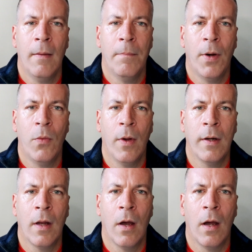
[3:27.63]
But
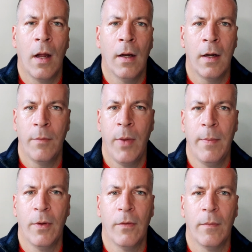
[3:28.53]
when a lot of
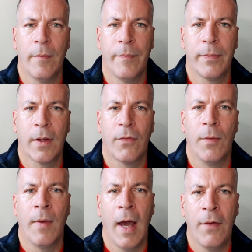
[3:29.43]
people
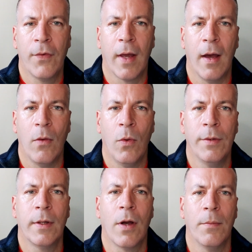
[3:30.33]
from Africa
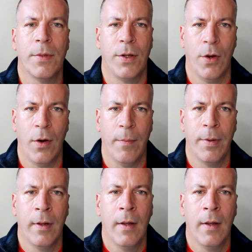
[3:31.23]
want to come to Europe